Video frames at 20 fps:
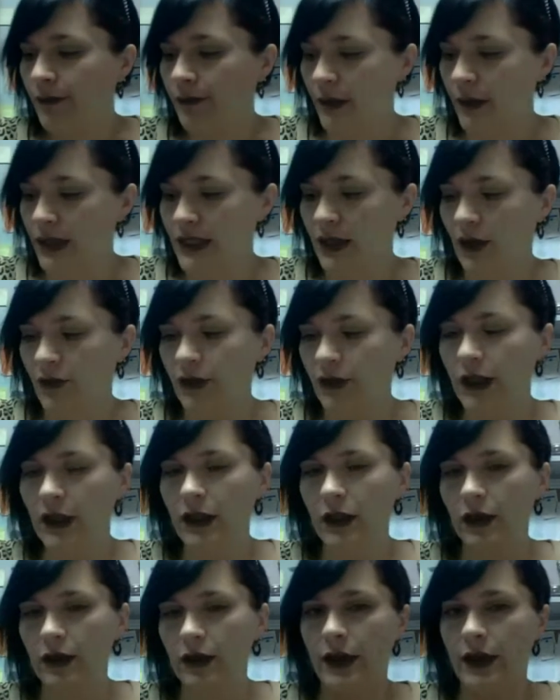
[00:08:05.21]
myself
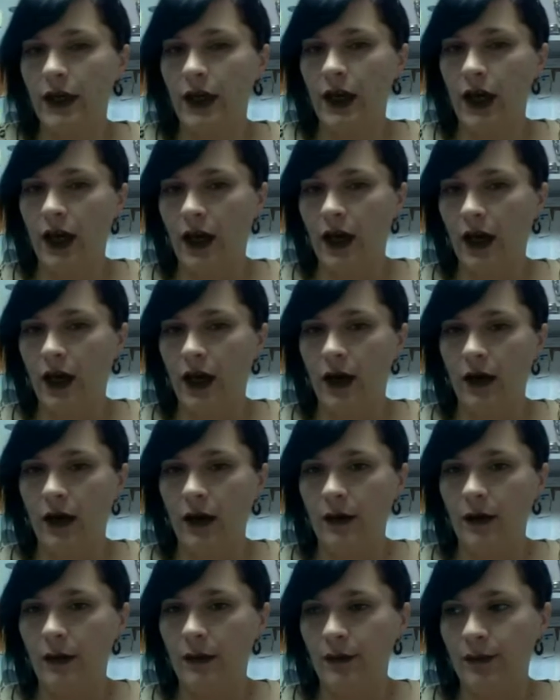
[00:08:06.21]
included,
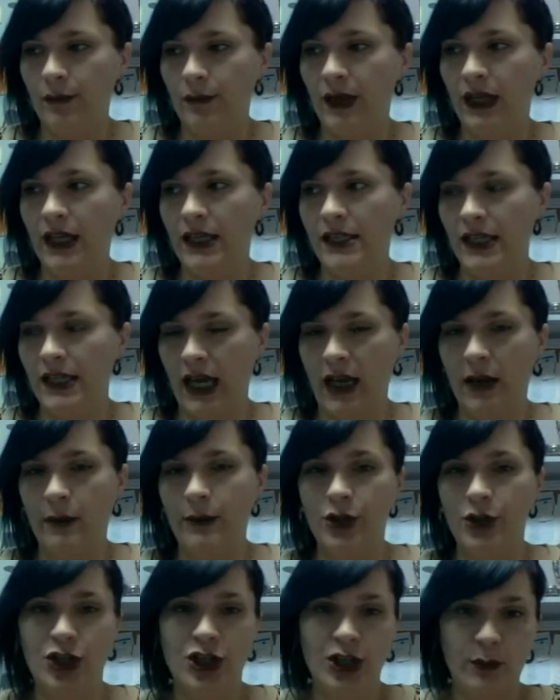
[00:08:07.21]
because I
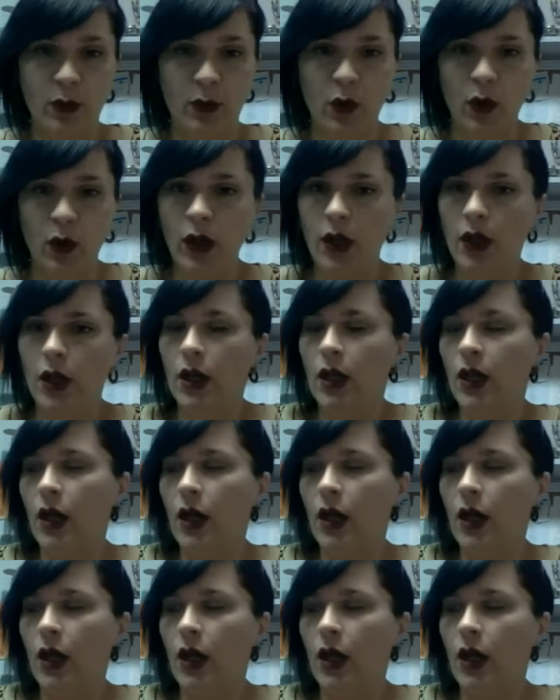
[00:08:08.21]
am a sheeple,